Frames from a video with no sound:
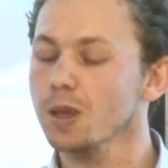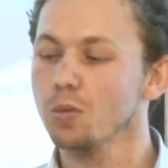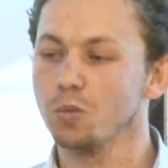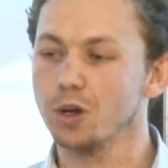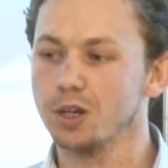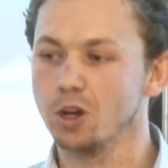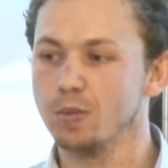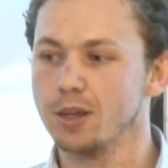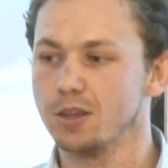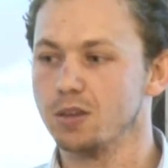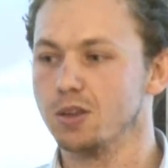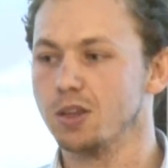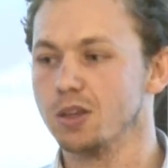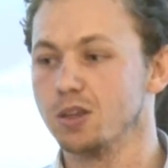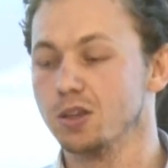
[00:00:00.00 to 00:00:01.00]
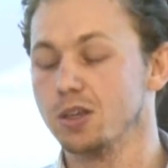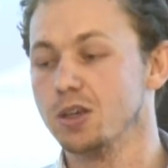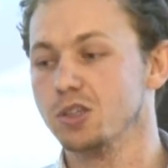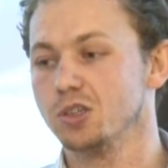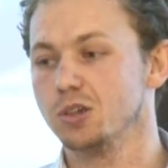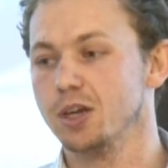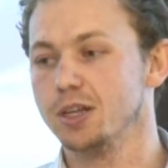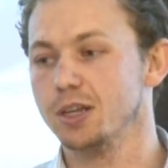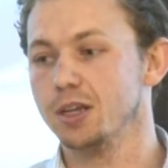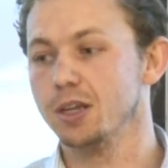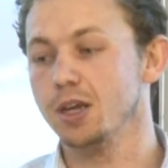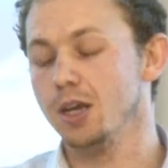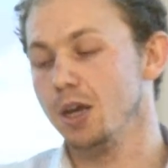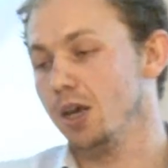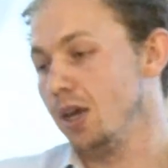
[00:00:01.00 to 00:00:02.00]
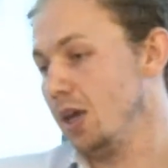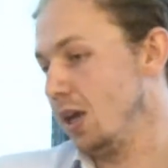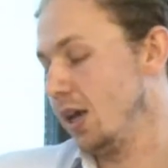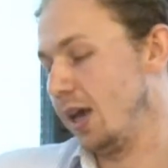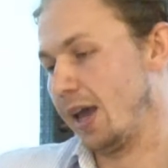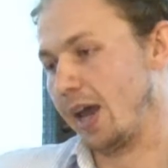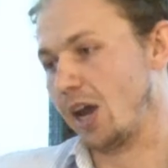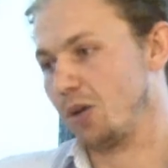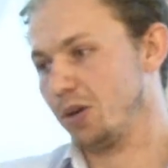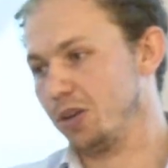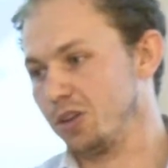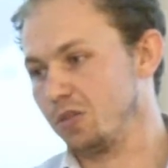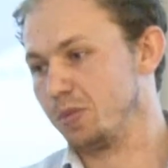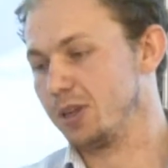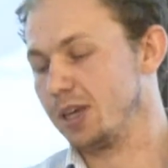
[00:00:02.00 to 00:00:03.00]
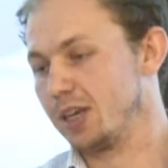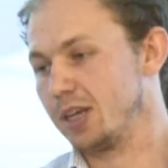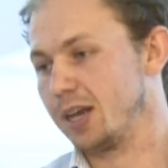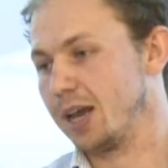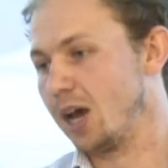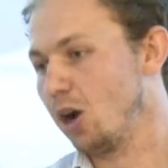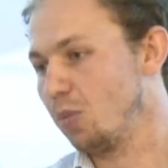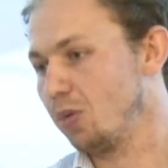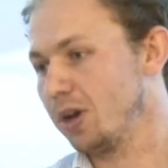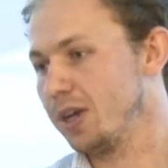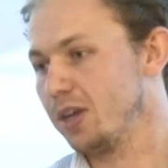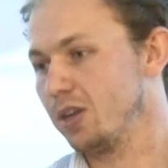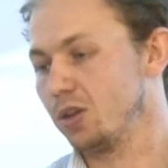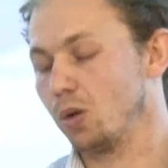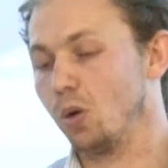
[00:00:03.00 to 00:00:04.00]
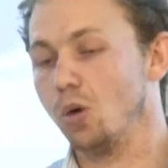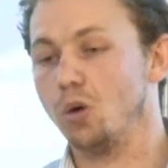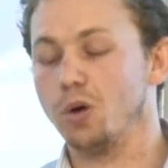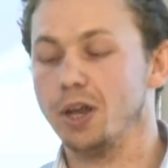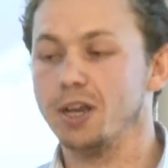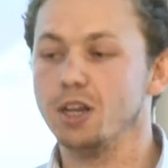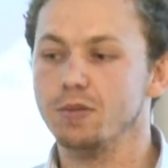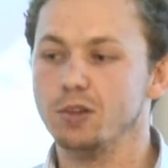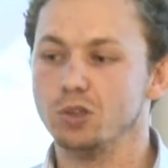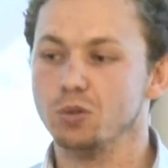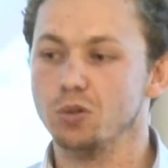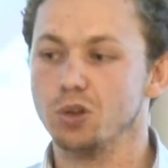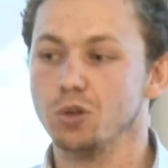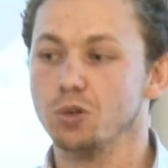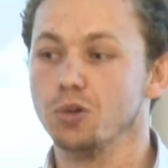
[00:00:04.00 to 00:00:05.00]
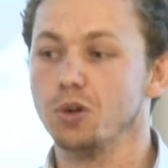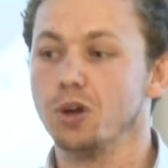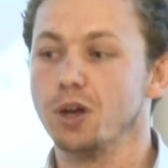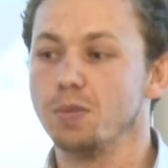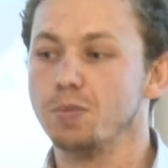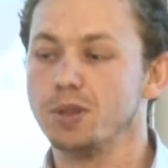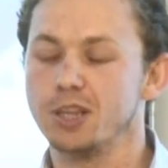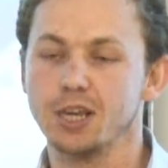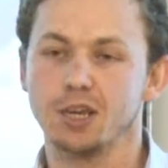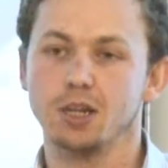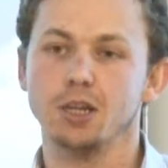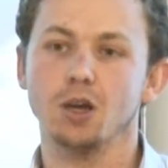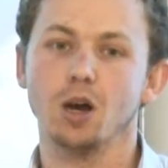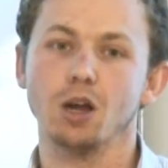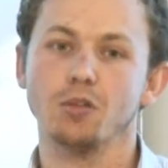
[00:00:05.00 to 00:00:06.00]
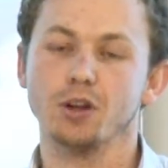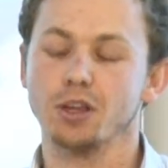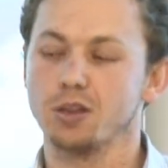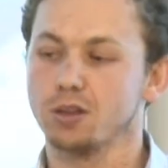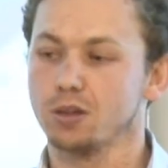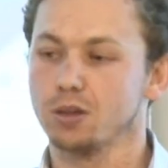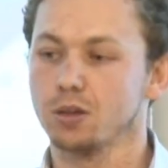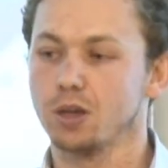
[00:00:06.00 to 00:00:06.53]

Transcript: when I go back to the detergent idea, areas of particular outbreaks or individuals who are at particularly high risk,